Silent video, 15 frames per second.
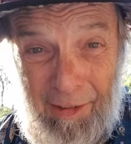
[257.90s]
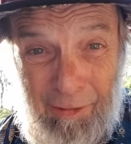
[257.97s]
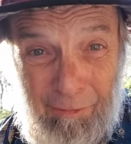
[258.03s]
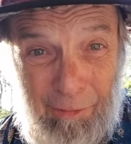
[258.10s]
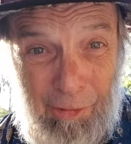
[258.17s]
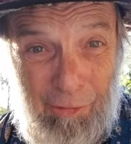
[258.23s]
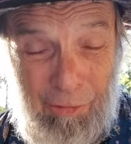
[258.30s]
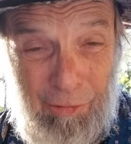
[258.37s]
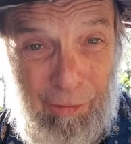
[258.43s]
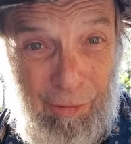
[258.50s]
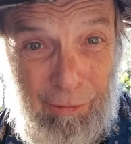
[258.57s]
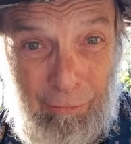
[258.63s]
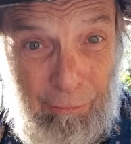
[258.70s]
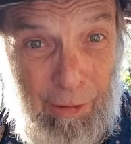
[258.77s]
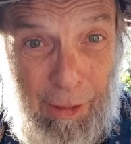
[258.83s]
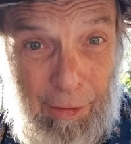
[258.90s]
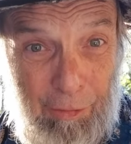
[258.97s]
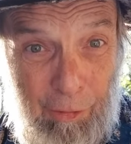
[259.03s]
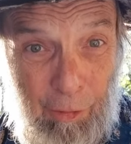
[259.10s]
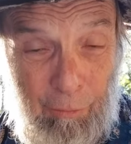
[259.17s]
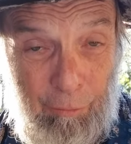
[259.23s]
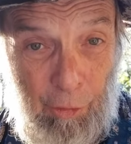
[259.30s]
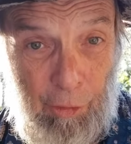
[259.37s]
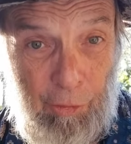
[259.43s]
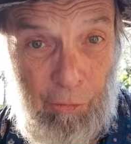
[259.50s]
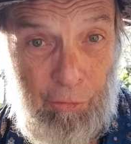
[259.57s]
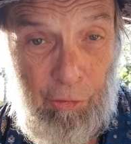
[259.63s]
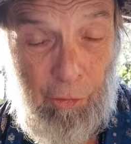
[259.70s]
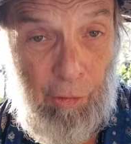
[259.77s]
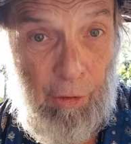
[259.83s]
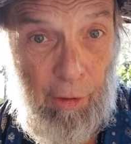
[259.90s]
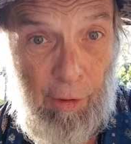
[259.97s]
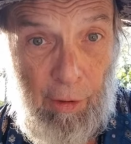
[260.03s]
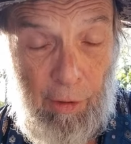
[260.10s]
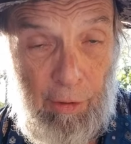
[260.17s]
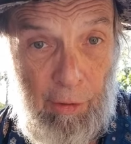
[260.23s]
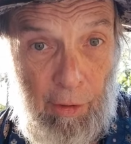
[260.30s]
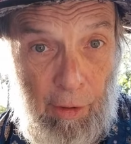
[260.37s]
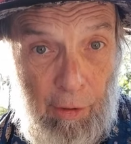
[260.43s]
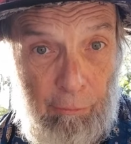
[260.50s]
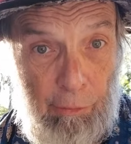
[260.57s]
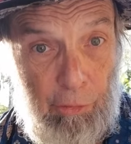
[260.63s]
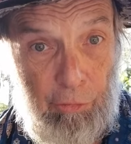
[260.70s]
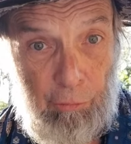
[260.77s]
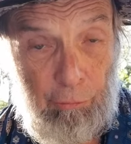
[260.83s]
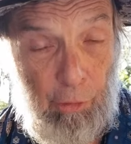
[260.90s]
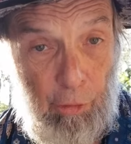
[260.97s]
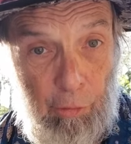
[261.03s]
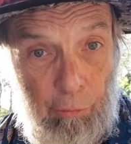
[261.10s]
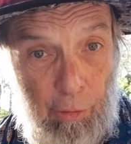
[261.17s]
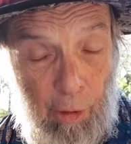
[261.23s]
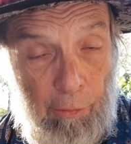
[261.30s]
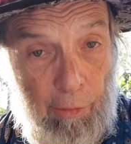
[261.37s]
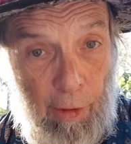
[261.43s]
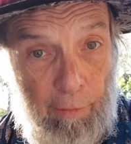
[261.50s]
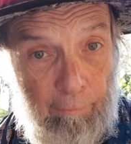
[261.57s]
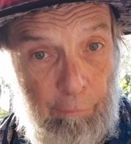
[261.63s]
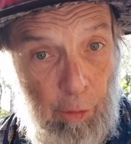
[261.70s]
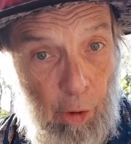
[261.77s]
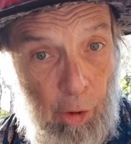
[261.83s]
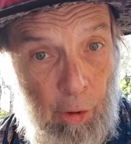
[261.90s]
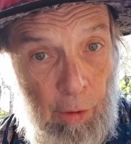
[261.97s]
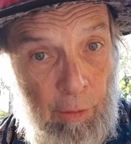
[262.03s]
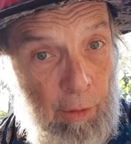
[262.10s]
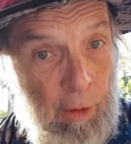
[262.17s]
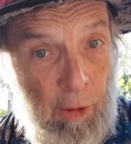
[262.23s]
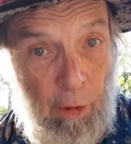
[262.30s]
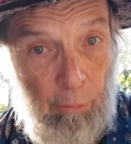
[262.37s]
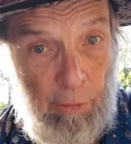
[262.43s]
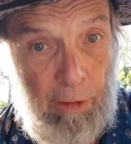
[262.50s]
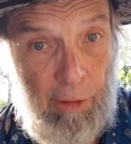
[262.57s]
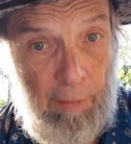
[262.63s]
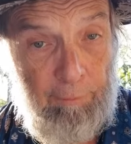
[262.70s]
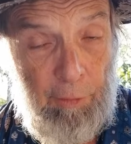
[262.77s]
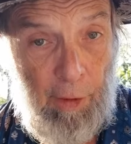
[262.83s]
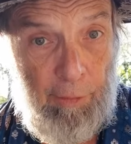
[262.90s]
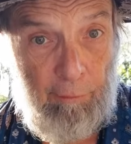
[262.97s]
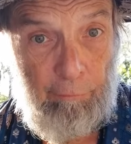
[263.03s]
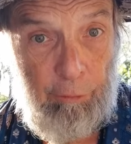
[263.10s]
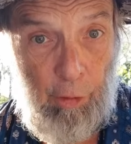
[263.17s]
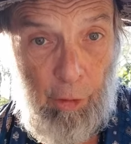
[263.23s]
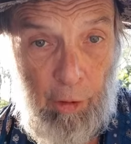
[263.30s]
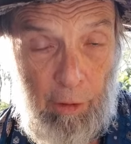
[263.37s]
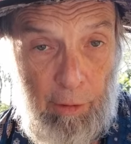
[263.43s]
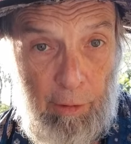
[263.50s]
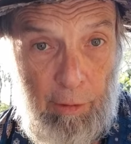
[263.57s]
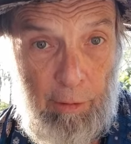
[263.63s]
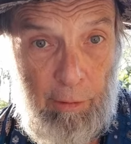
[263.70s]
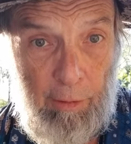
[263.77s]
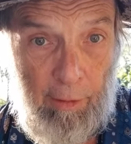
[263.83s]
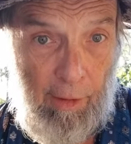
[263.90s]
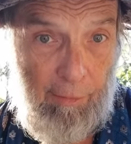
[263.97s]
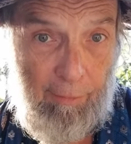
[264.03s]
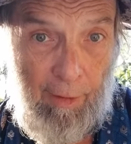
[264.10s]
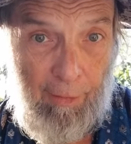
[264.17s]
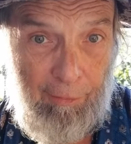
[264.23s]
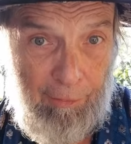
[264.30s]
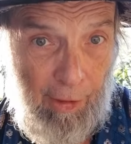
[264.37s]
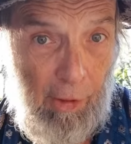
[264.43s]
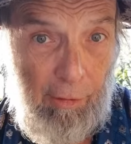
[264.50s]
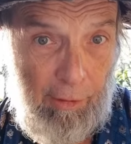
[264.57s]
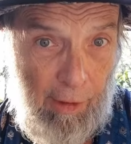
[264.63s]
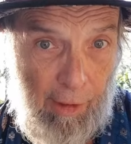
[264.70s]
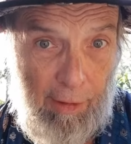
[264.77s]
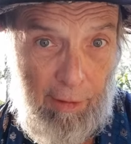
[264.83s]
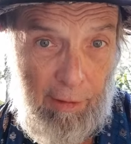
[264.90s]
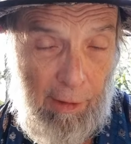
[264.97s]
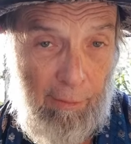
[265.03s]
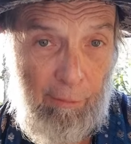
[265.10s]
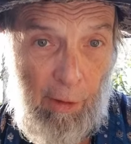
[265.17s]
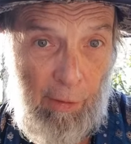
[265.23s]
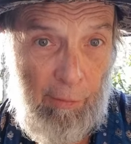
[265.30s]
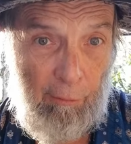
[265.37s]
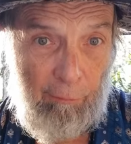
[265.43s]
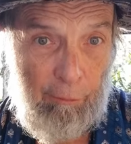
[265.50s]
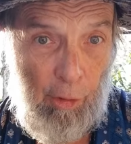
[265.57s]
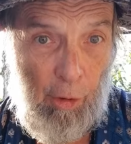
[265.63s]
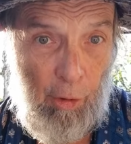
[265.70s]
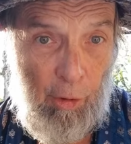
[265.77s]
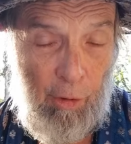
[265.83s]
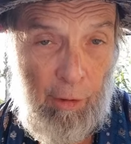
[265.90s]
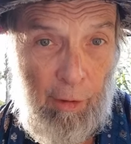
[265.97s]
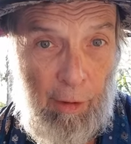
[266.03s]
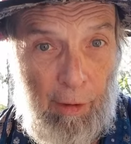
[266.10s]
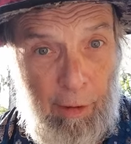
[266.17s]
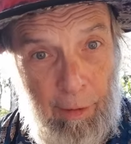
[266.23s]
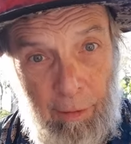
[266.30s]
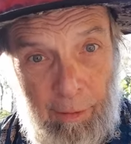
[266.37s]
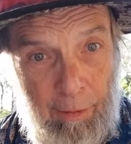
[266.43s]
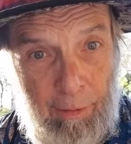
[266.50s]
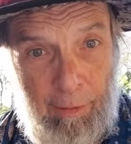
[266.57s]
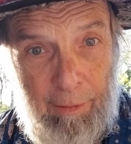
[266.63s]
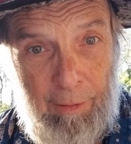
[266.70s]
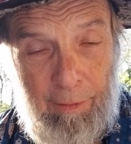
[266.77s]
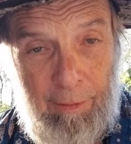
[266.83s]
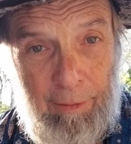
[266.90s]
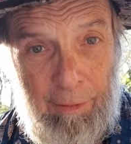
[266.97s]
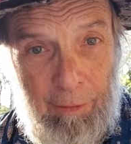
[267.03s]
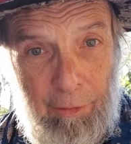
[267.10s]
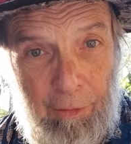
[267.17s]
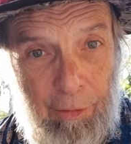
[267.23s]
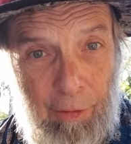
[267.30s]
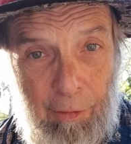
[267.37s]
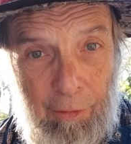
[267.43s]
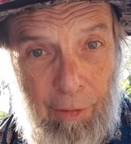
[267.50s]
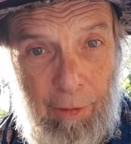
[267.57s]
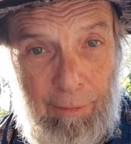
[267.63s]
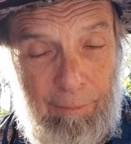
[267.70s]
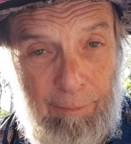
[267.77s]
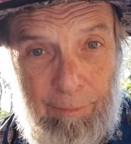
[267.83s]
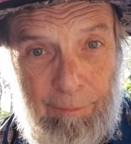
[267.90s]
We had no furniture, and we used to roll around on the floor. We lived on the floor, and I still kind of live on the floor. I'm